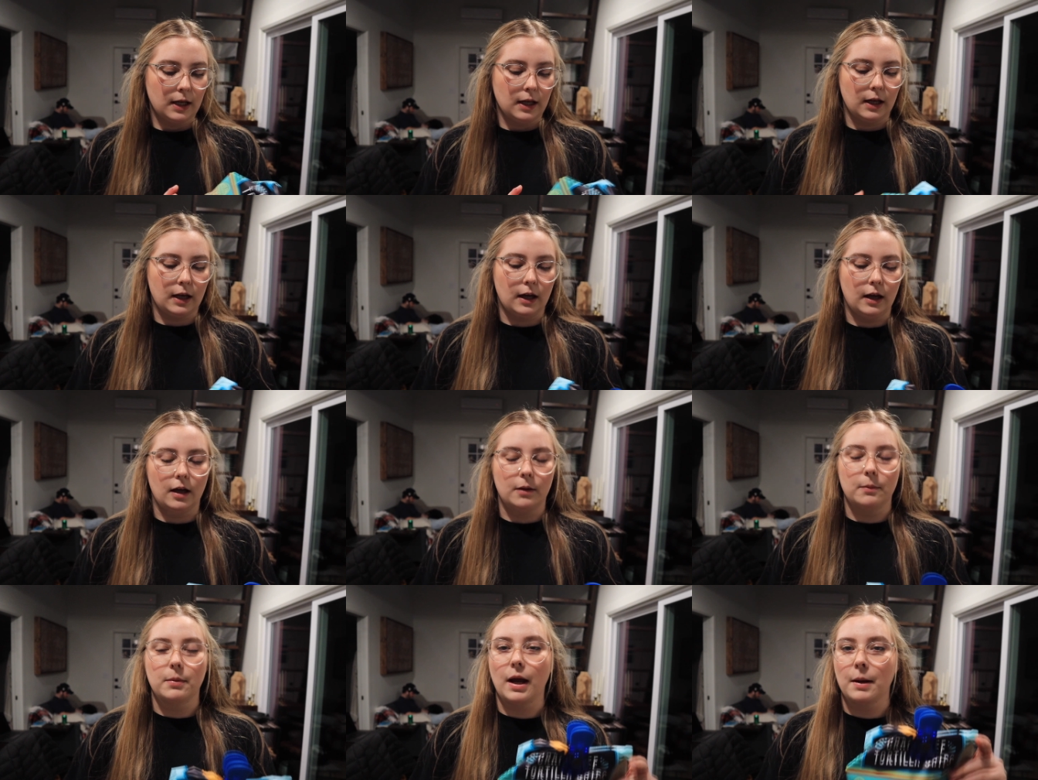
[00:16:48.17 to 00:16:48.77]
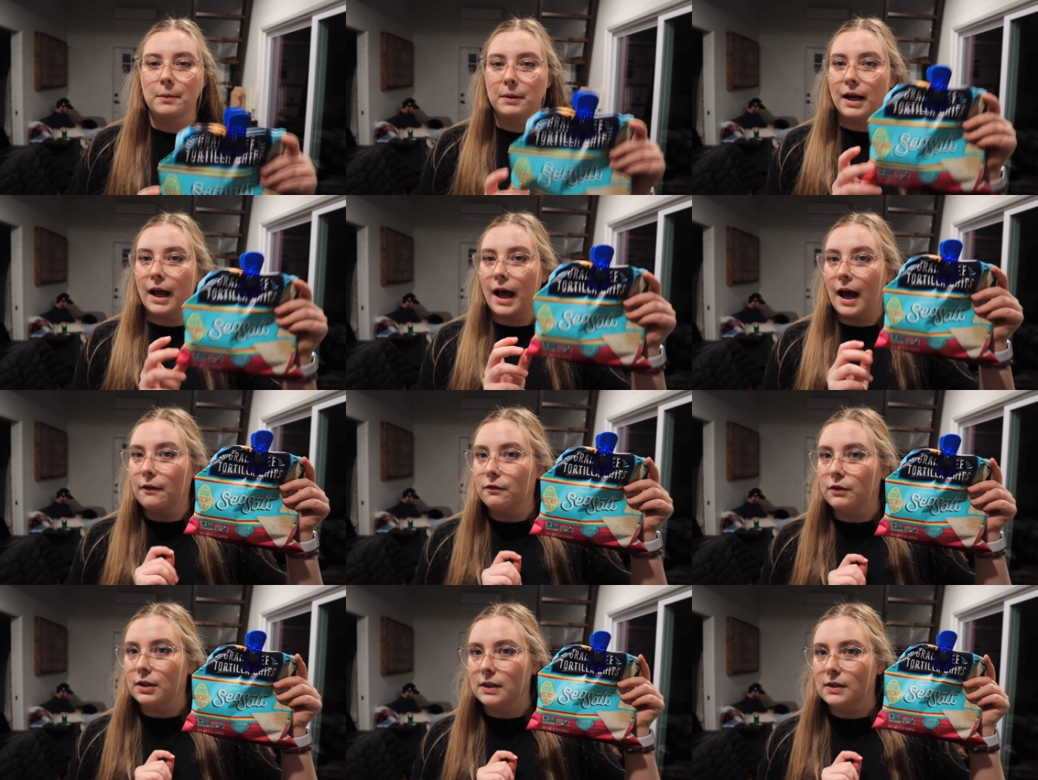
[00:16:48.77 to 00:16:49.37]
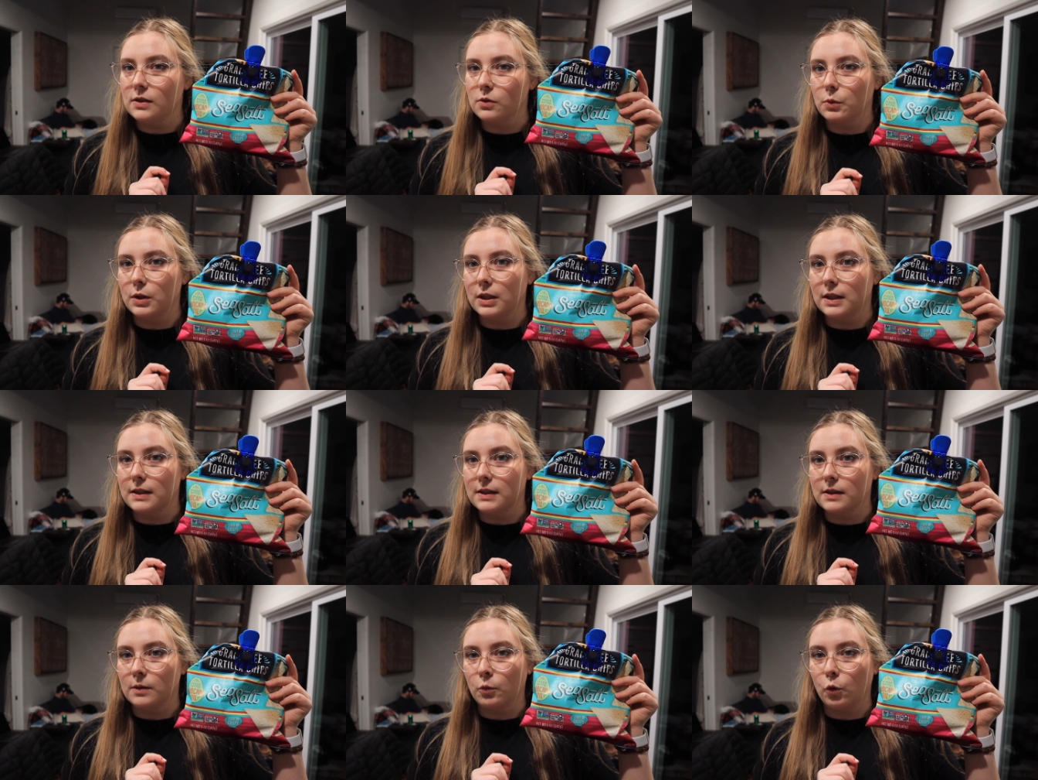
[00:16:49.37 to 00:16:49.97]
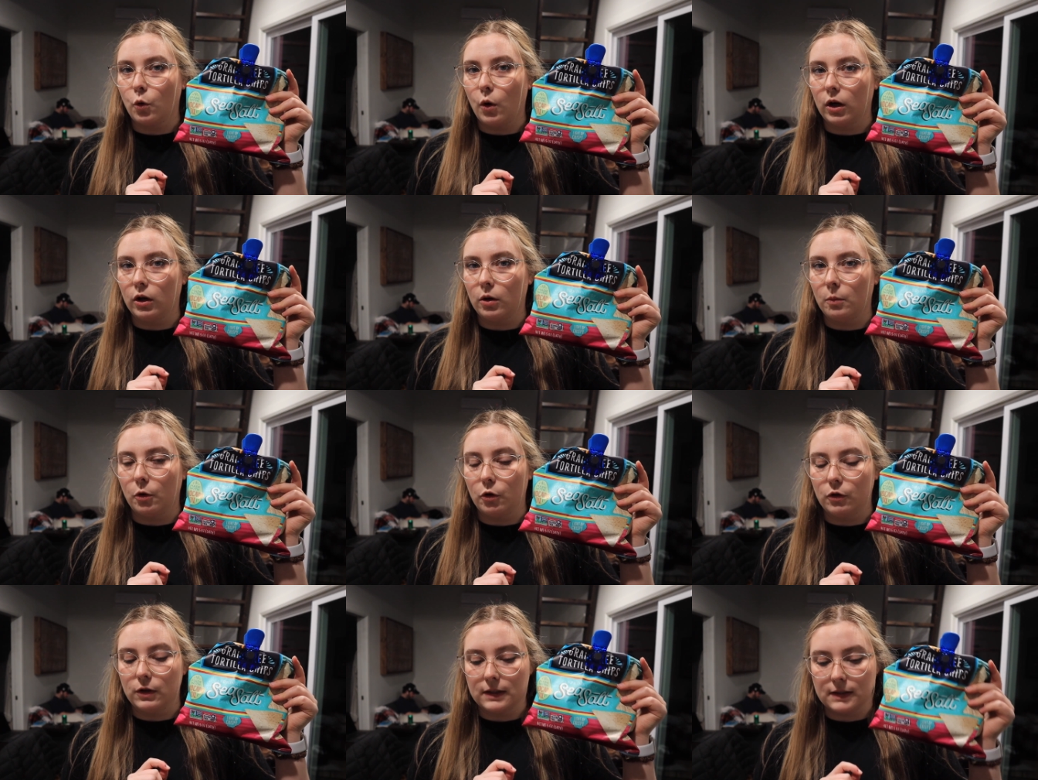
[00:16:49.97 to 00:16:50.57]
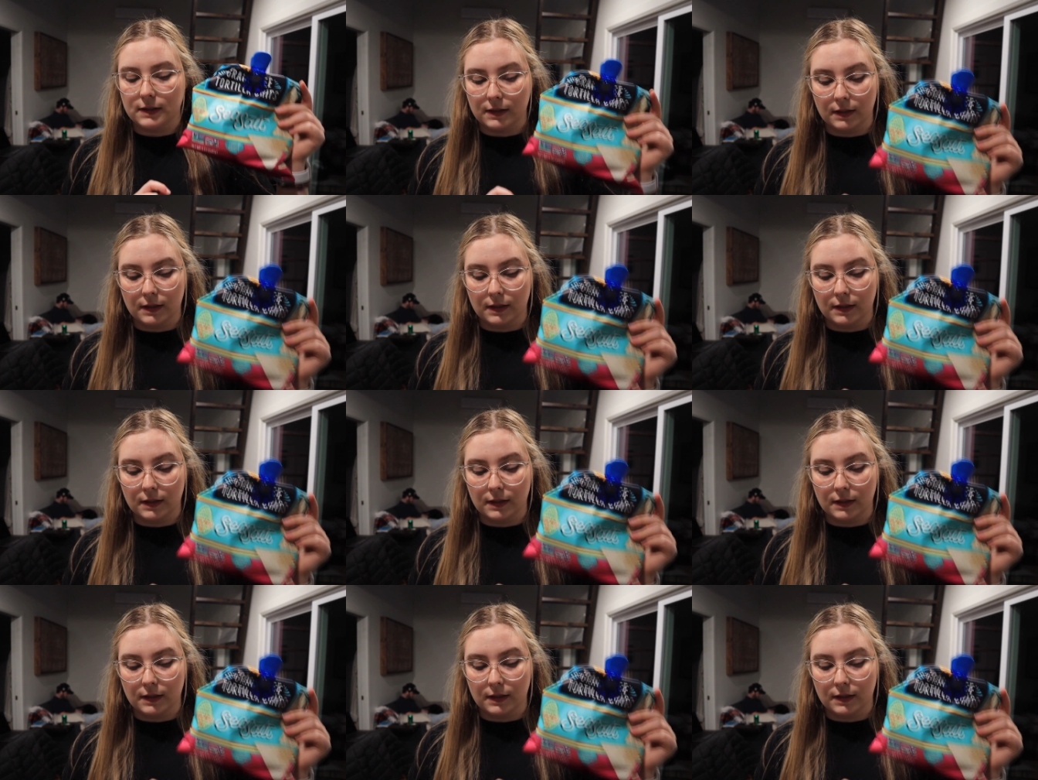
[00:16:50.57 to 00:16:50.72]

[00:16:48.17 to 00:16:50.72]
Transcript: Uh, but I'm going to have these with some guacamole